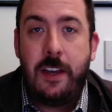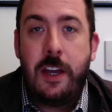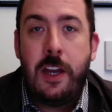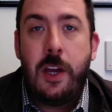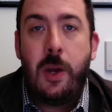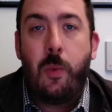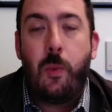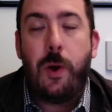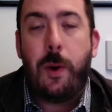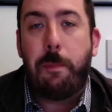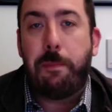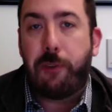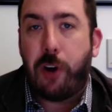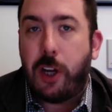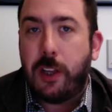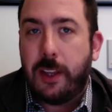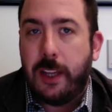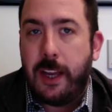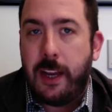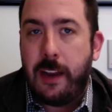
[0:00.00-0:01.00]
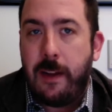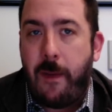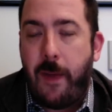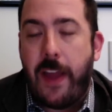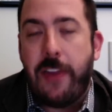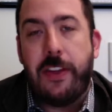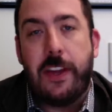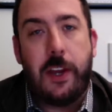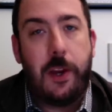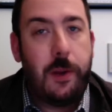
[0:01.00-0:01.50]
Well, broadly, I
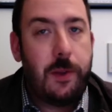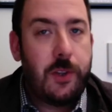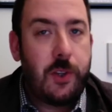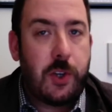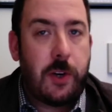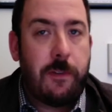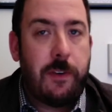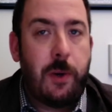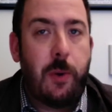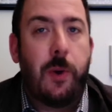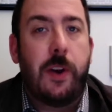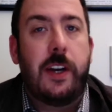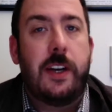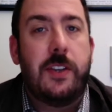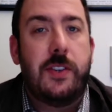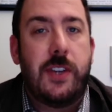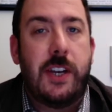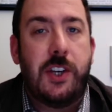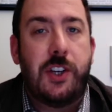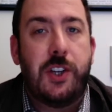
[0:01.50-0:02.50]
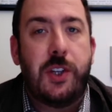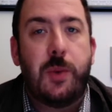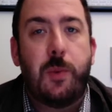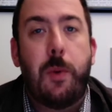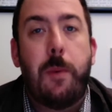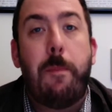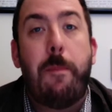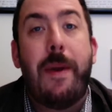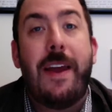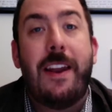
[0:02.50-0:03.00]
think youth-serving organizations
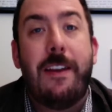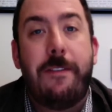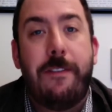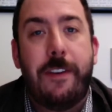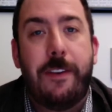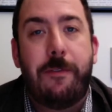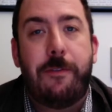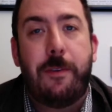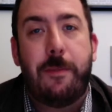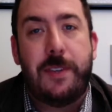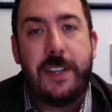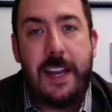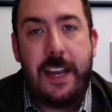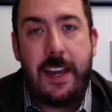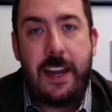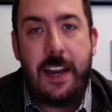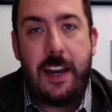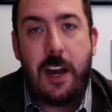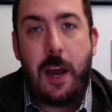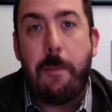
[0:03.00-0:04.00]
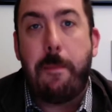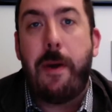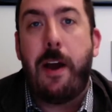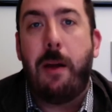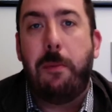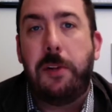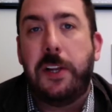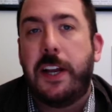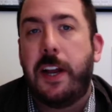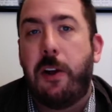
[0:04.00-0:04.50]
would benefit from taking a
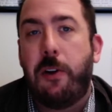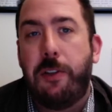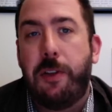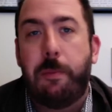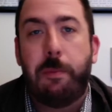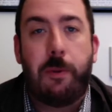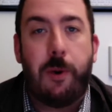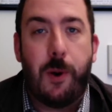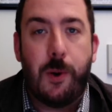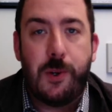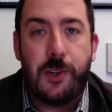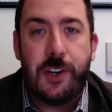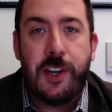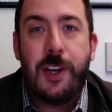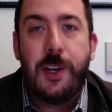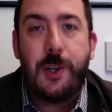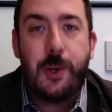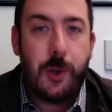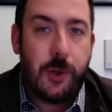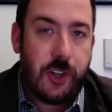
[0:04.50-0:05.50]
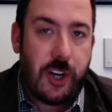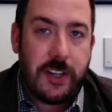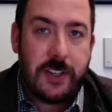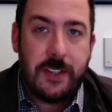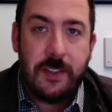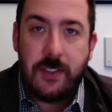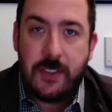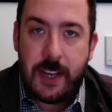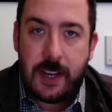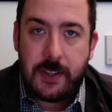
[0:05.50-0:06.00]
public health approach to addressing
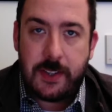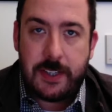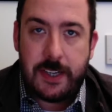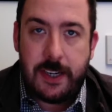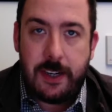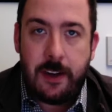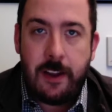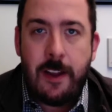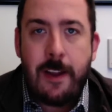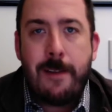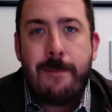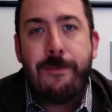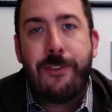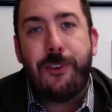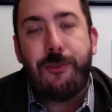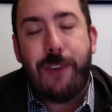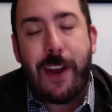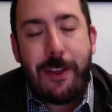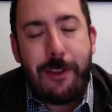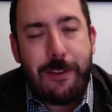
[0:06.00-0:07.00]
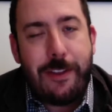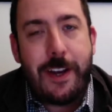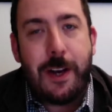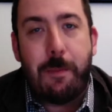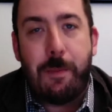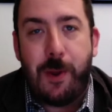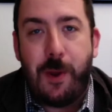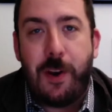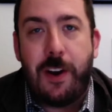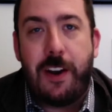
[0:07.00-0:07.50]
sexting, rather than a
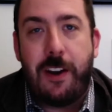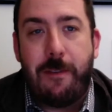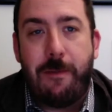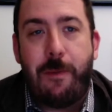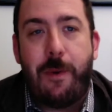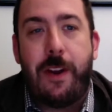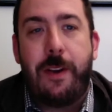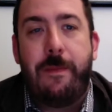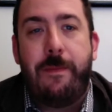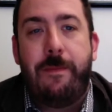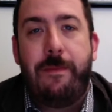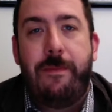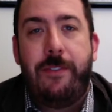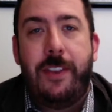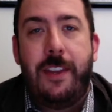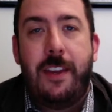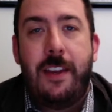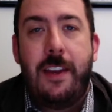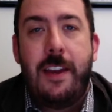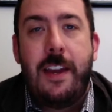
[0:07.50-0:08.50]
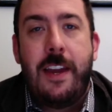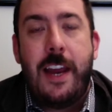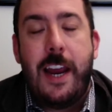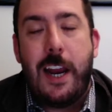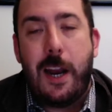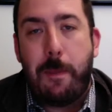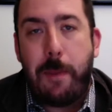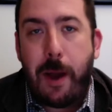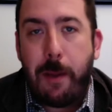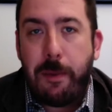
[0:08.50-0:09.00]
punitive one. In
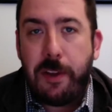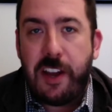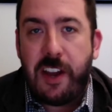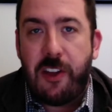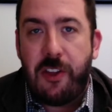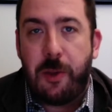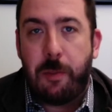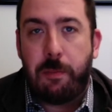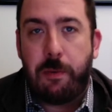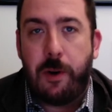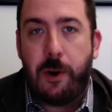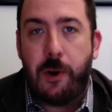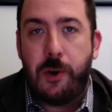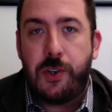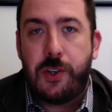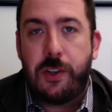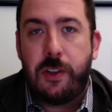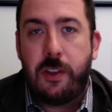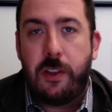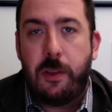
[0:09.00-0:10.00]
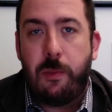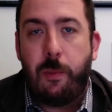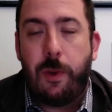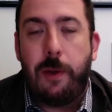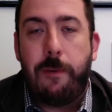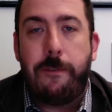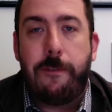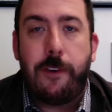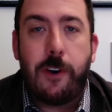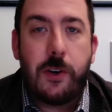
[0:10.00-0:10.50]
a public health approach,
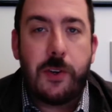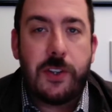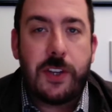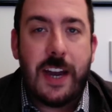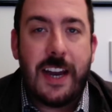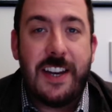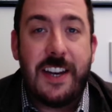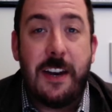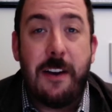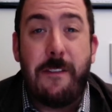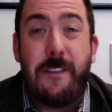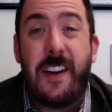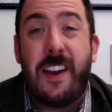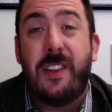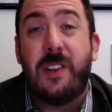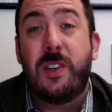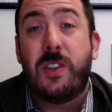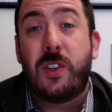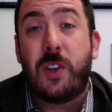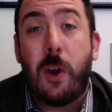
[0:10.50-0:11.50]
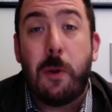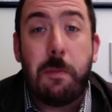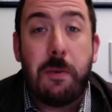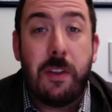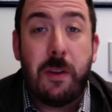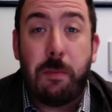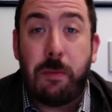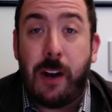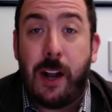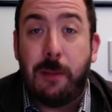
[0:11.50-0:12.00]
We first identify the scope of the
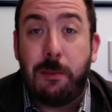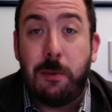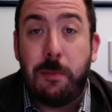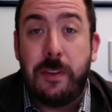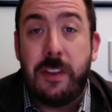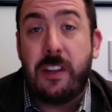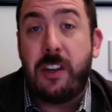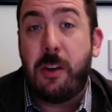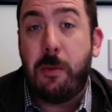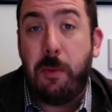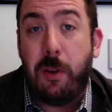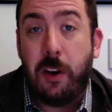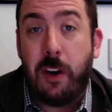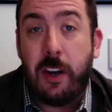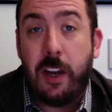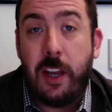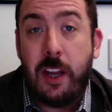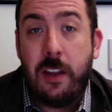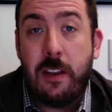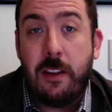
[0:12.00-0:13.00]
problem in the community.